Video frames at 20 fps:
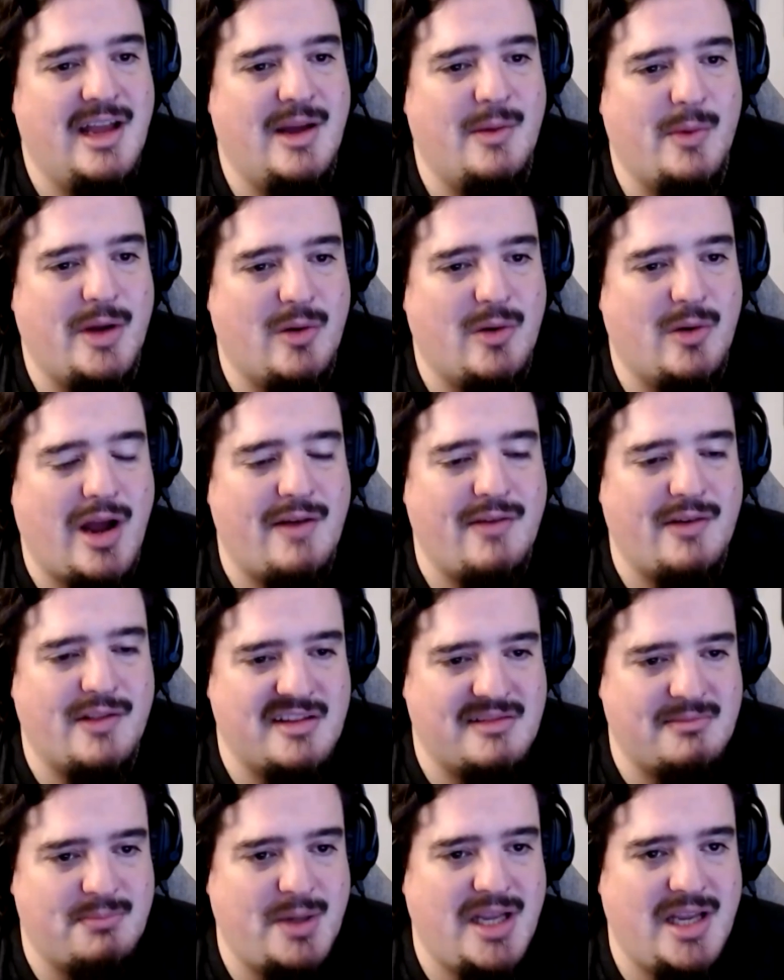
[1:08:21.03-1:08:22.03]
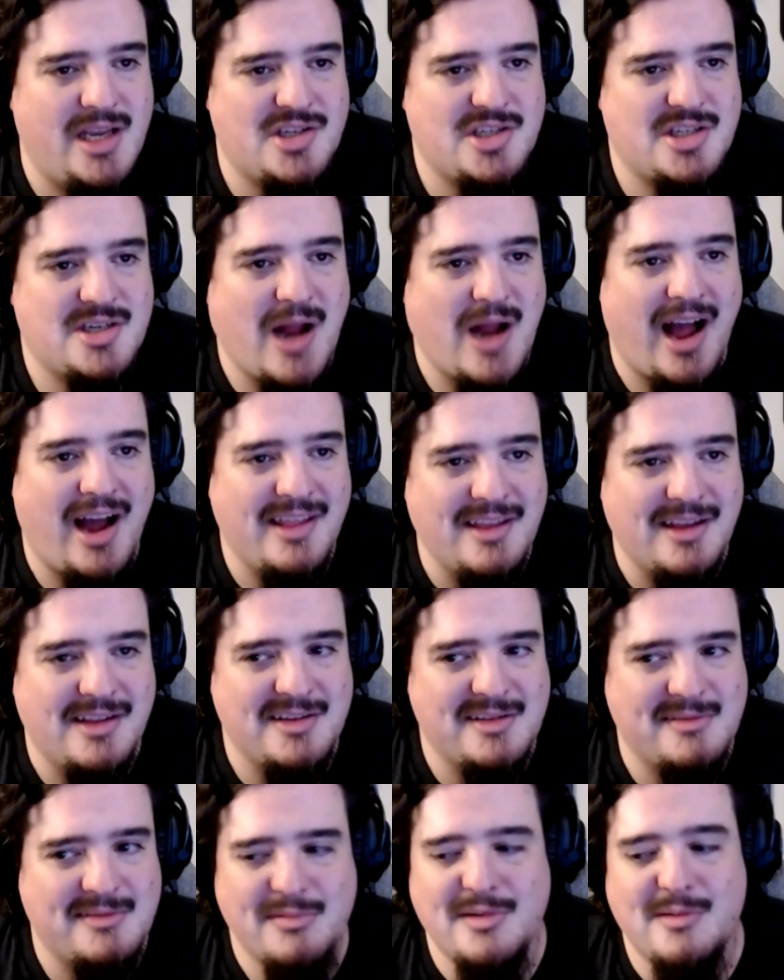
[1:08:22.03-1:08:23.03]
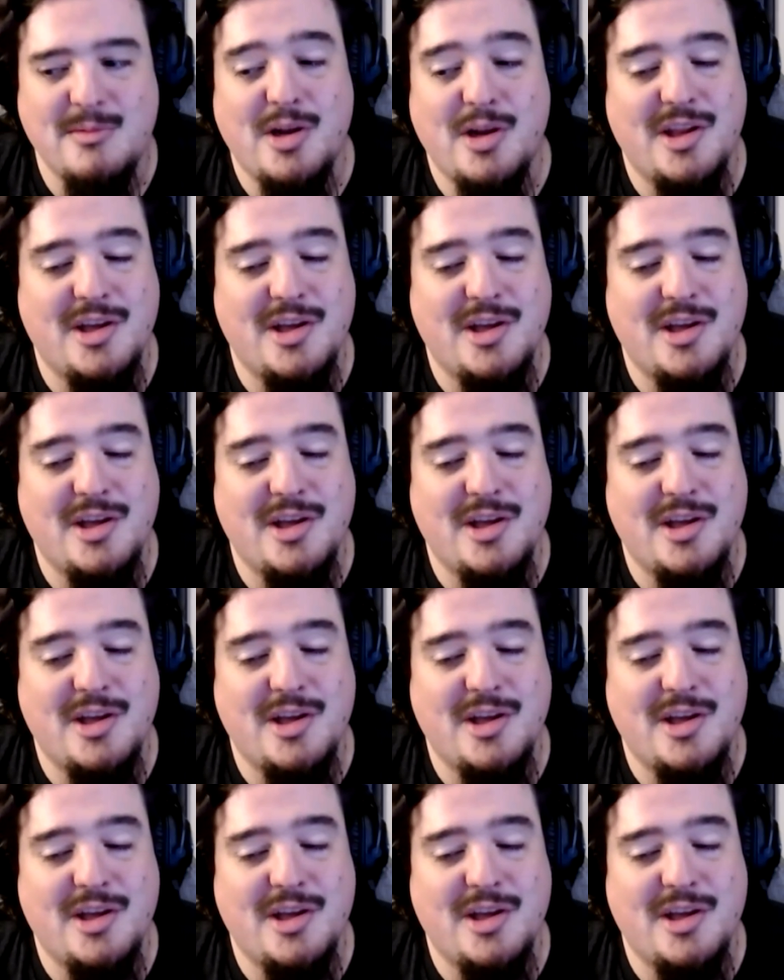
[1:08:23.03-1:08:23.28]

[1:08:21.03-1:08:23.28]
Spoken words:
and we arrive on this beach, I thought this was one